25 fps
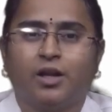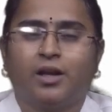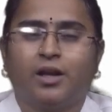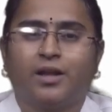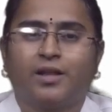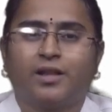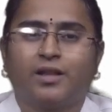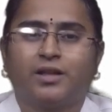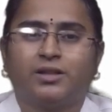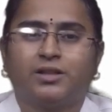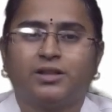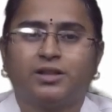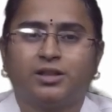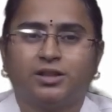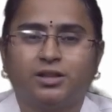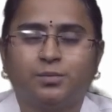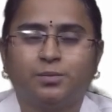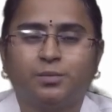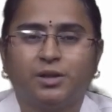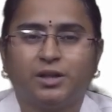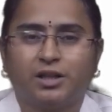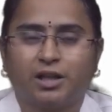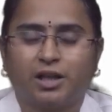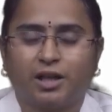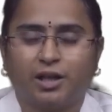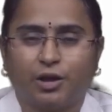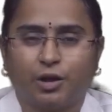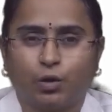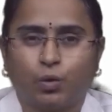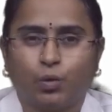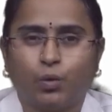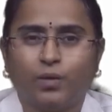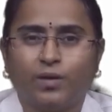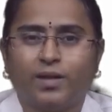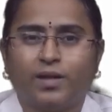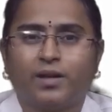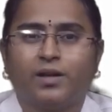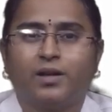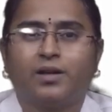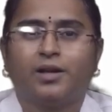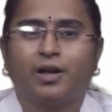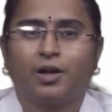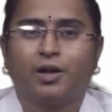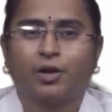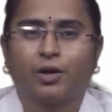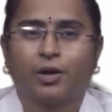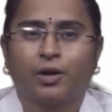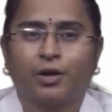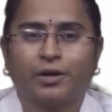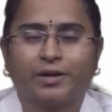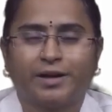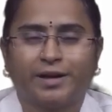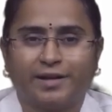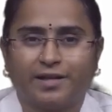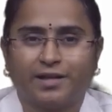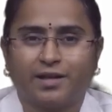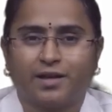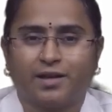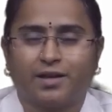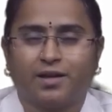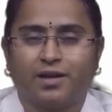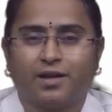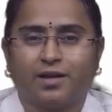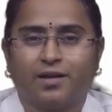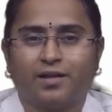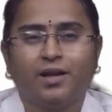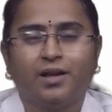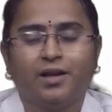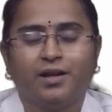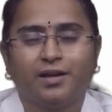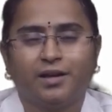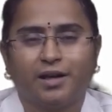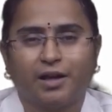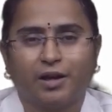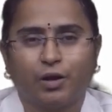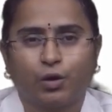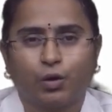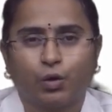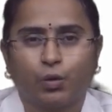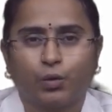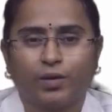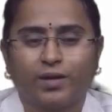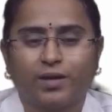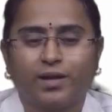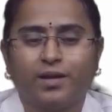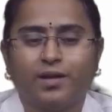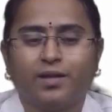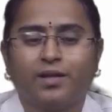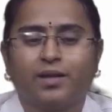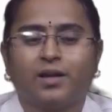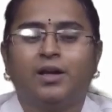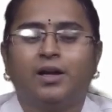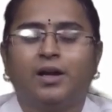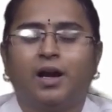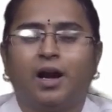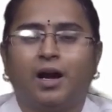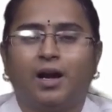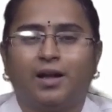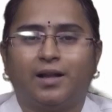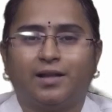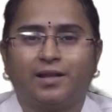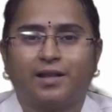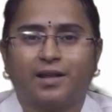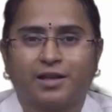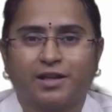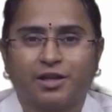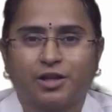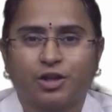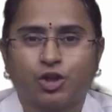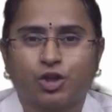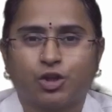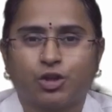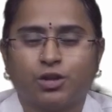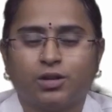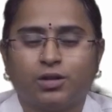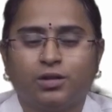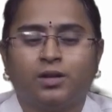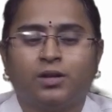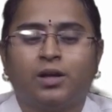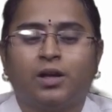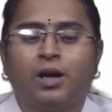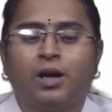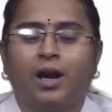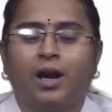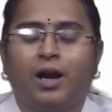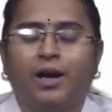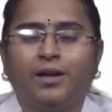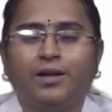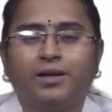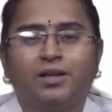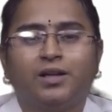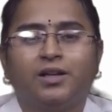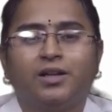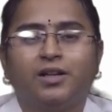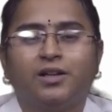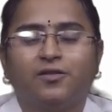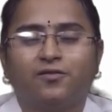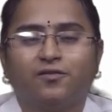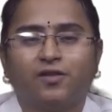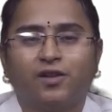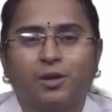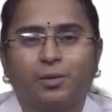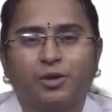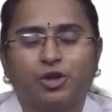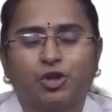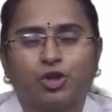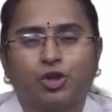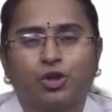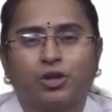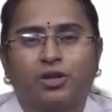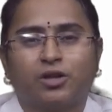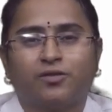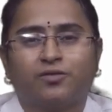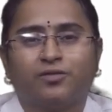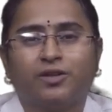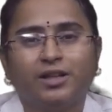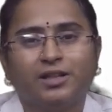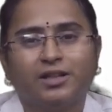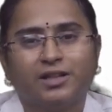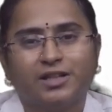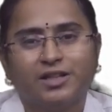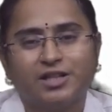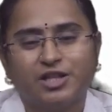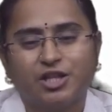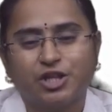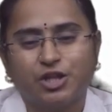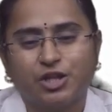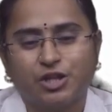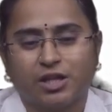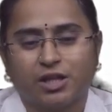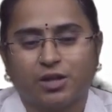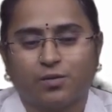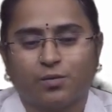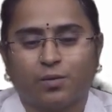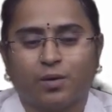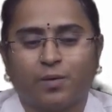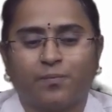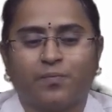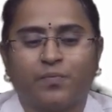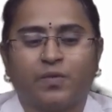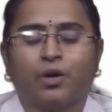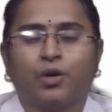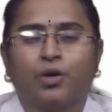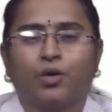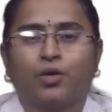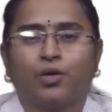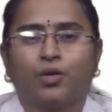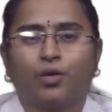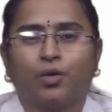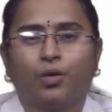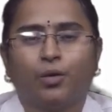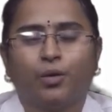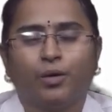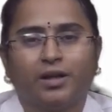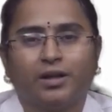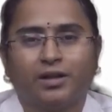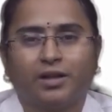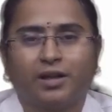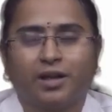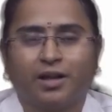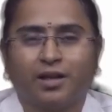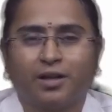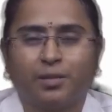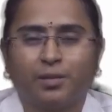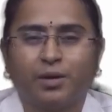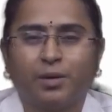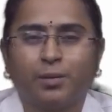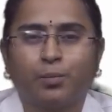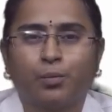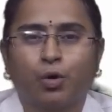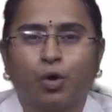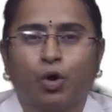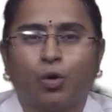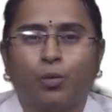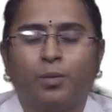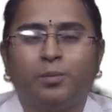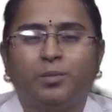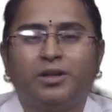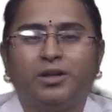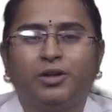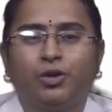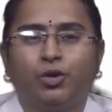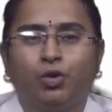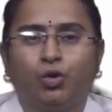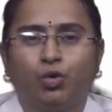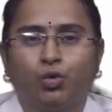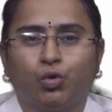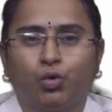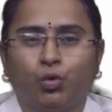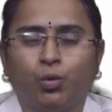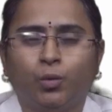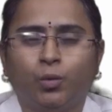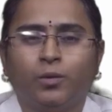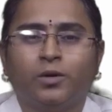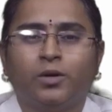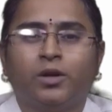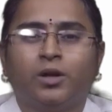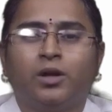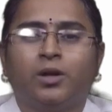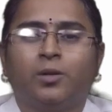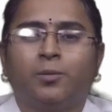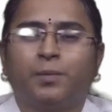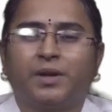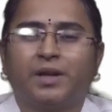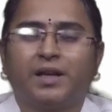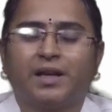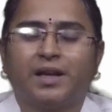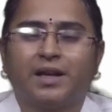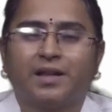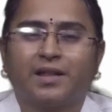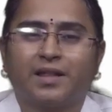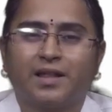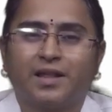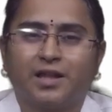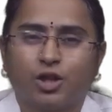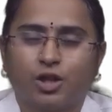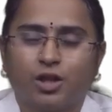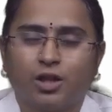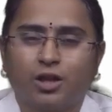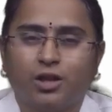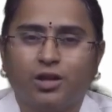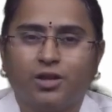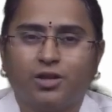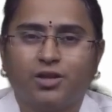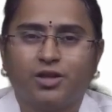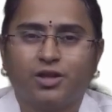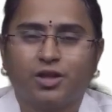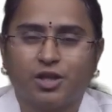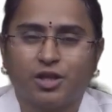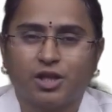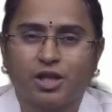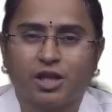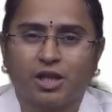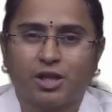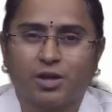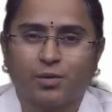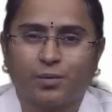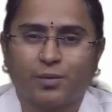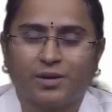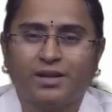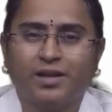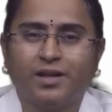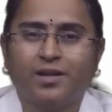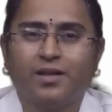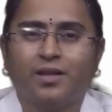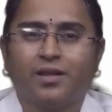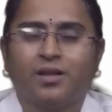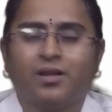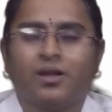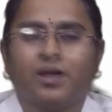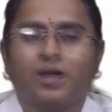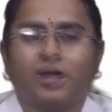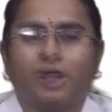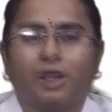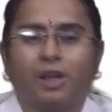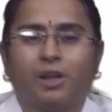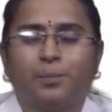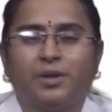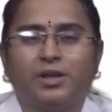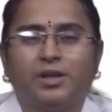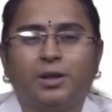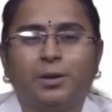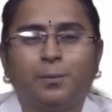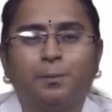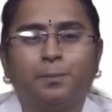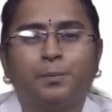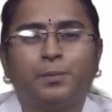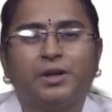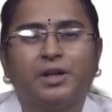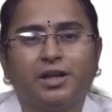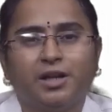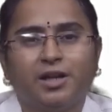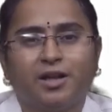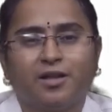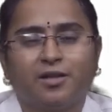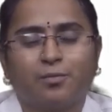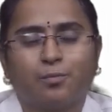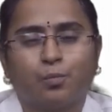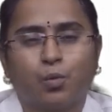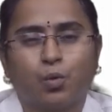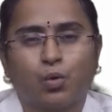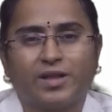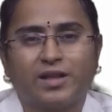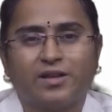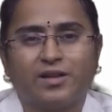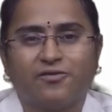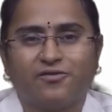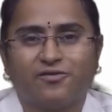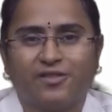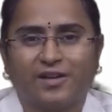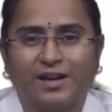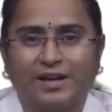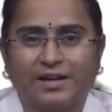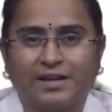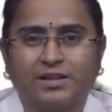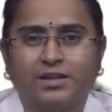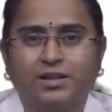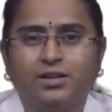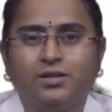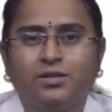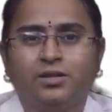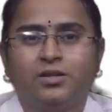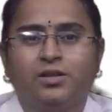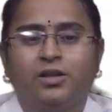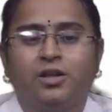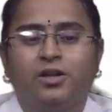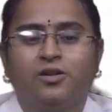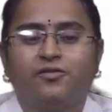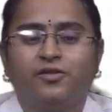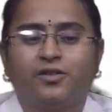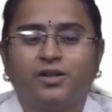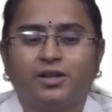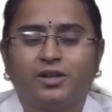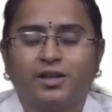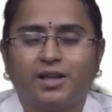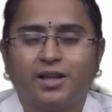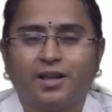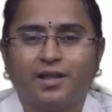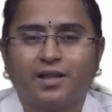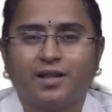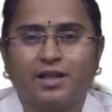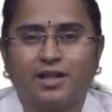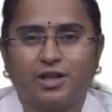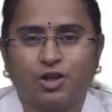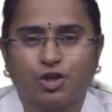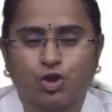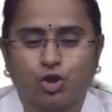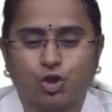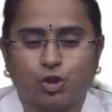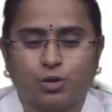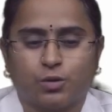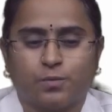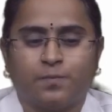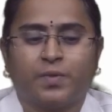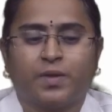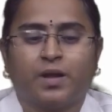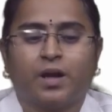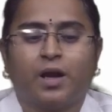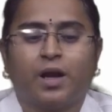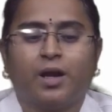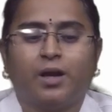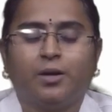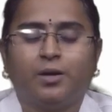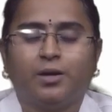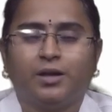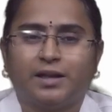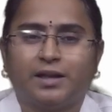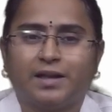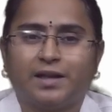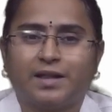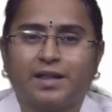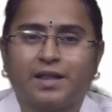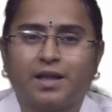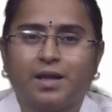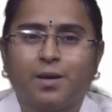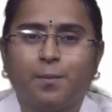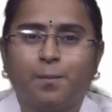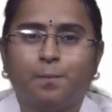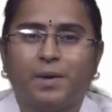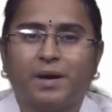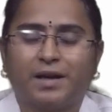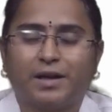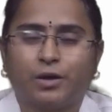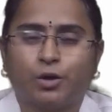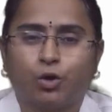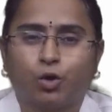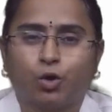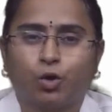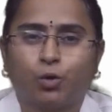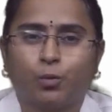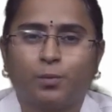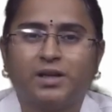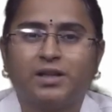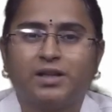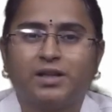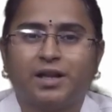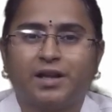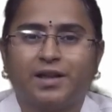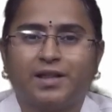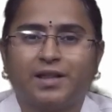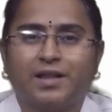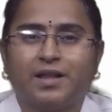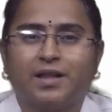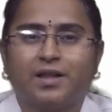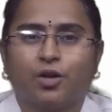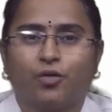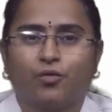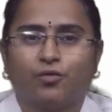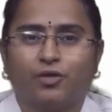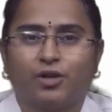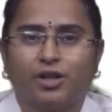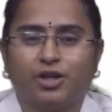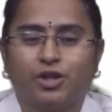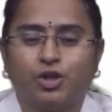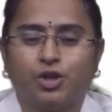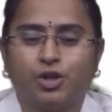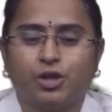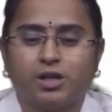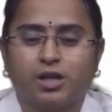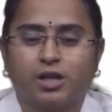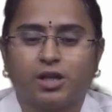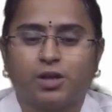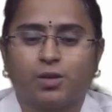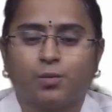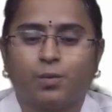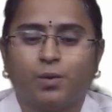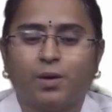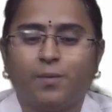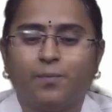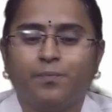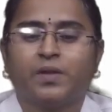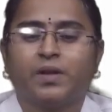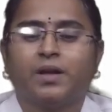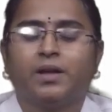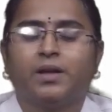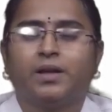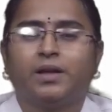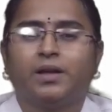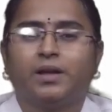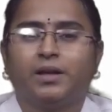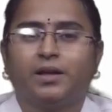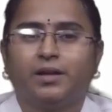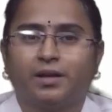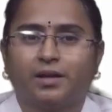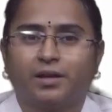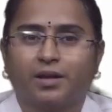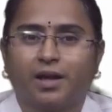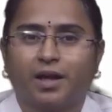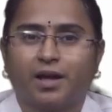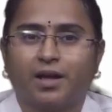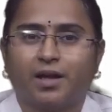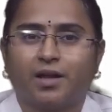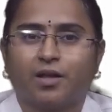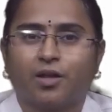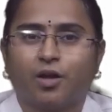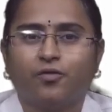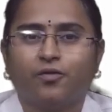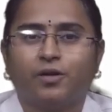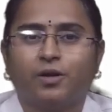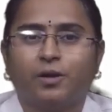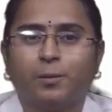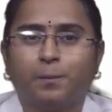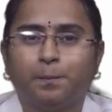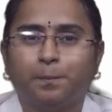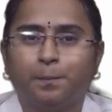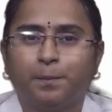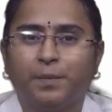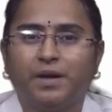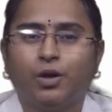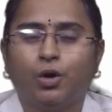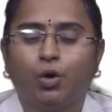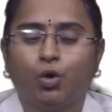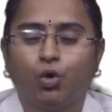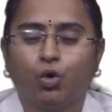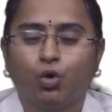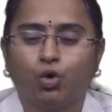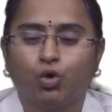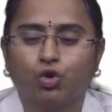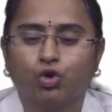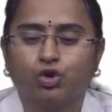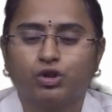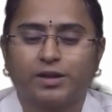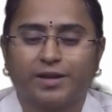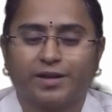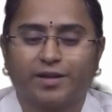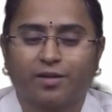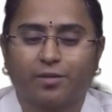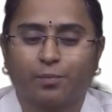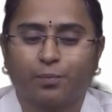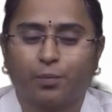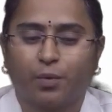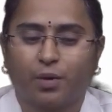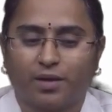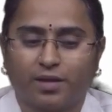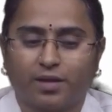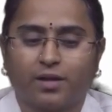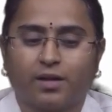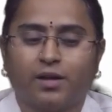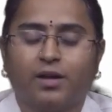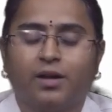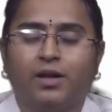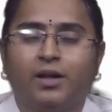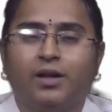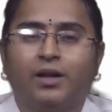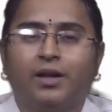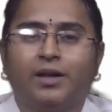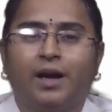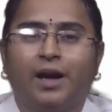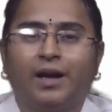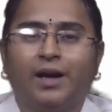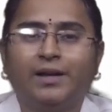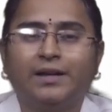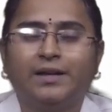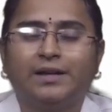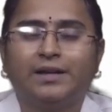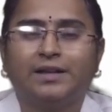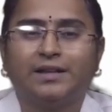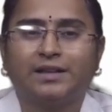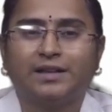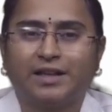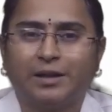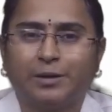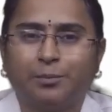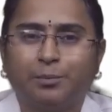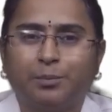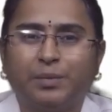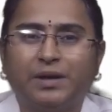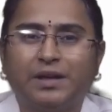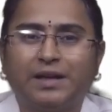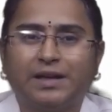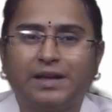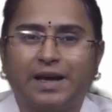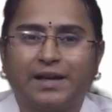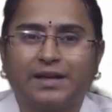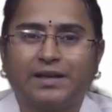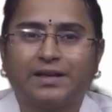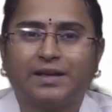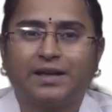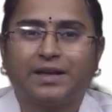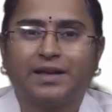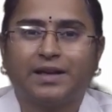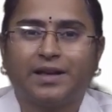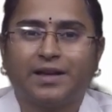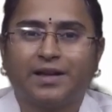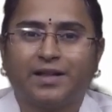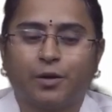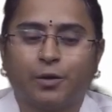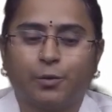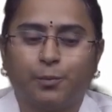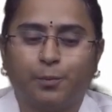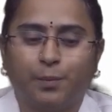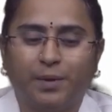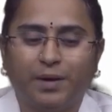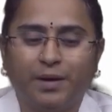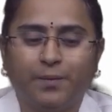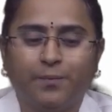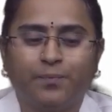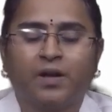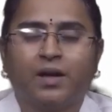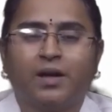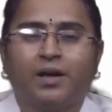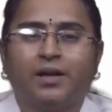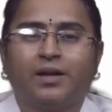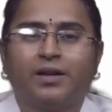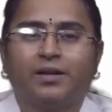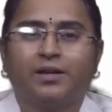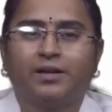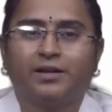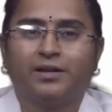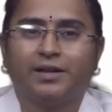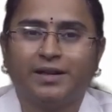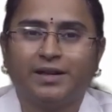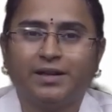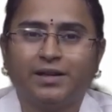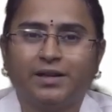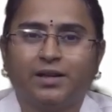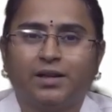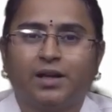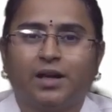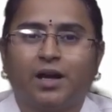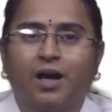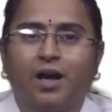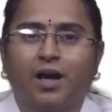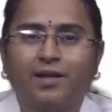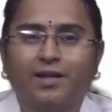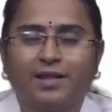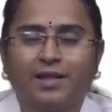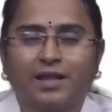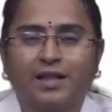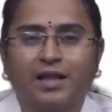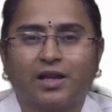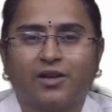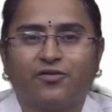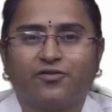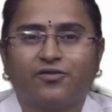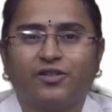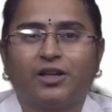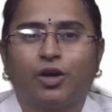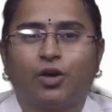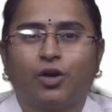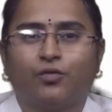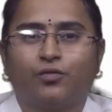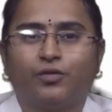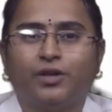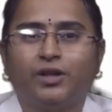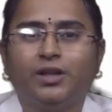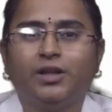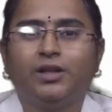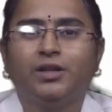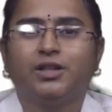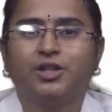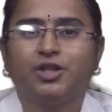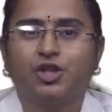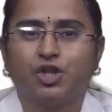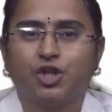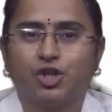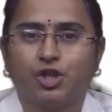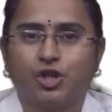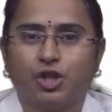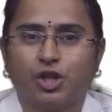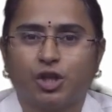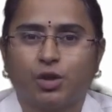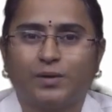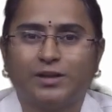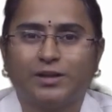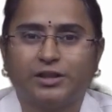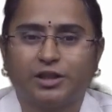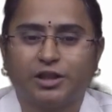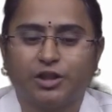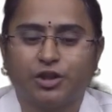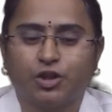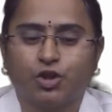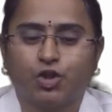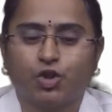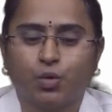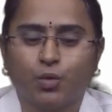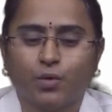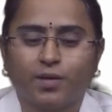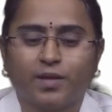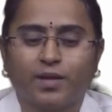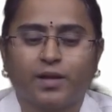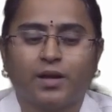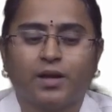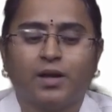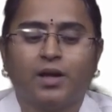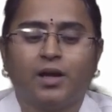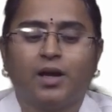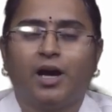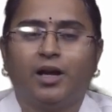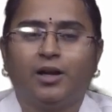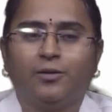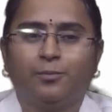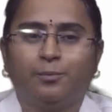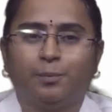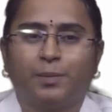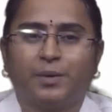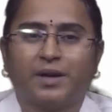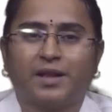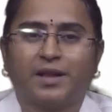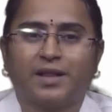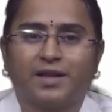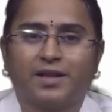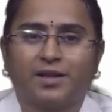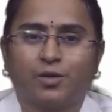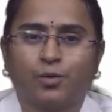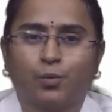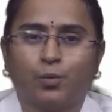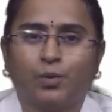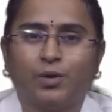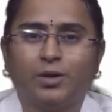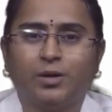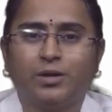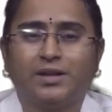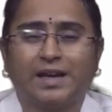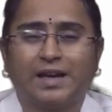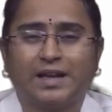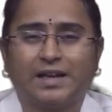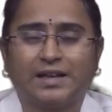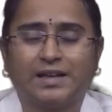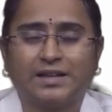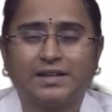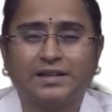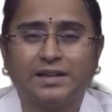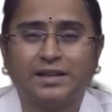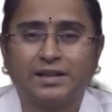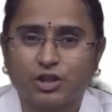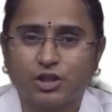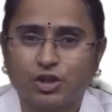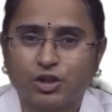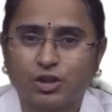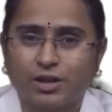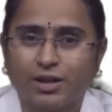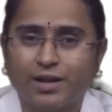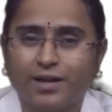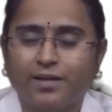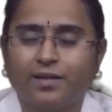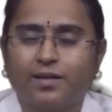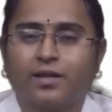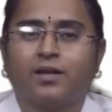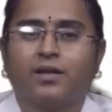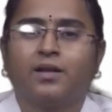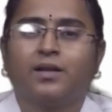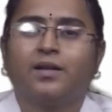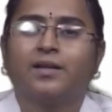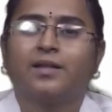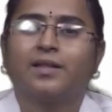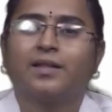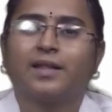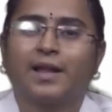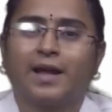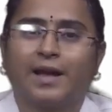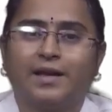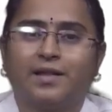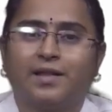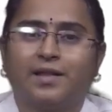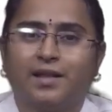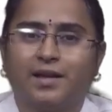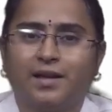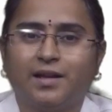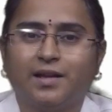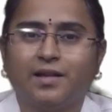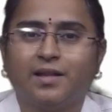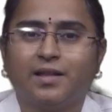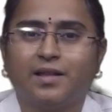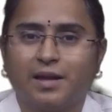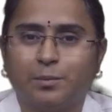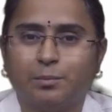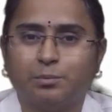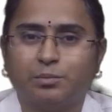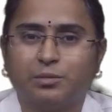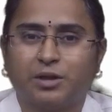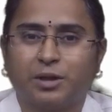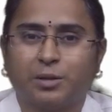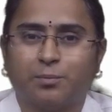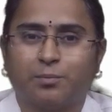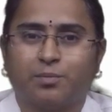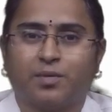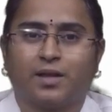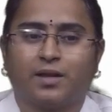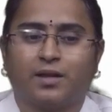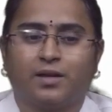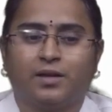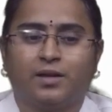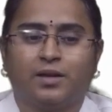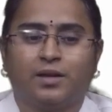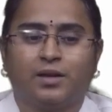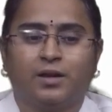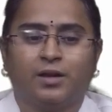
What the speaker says: The term it includes necrotizing. It's a necrosis, ulceration and inflammation of the gingiva. So, it can be probably due to pre-existing gingivitis which can be the predisposing factor for this lesion, and it is a microbial disease of the gingiva in case of impaired host response, and it can be characterized by death and sloughing of the gingival tissues and present with characteristics, signs and symptoms.